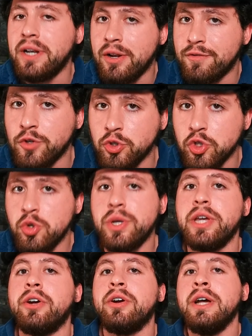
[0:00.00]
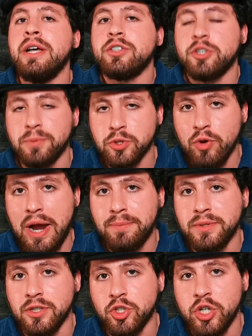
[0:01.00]
And if you're new here, subscribe
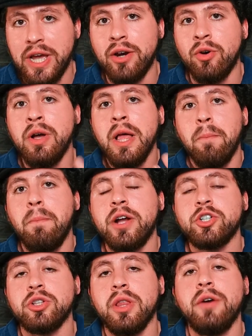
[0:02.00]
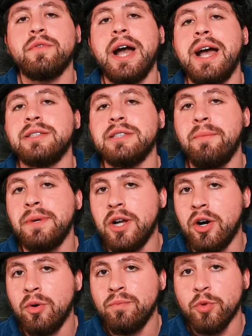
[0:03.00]
to the channel. Much love, guys. Let me
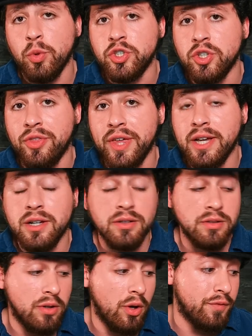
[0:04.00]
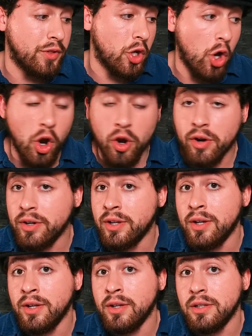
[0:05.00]
know what you think of the card.
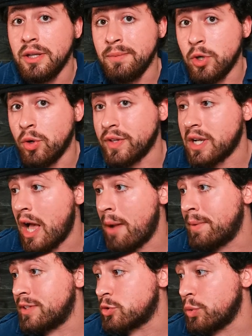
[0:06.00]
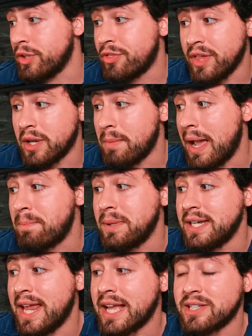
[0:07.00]
Let me know in the comments what you think might be
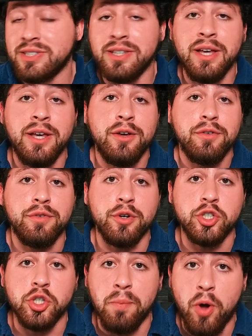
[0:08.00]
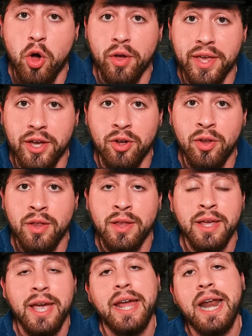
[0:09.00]
next for Jamahal Hill,
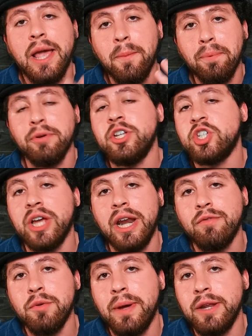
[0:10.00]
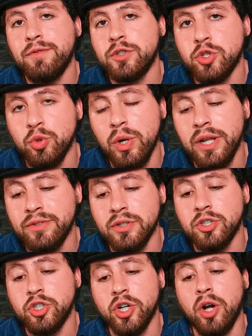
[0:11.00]
and I appreciate everybody for tuning into the
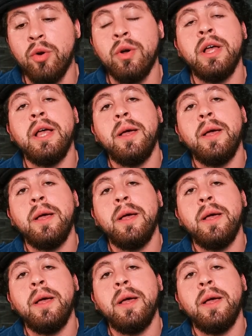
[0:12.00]
show.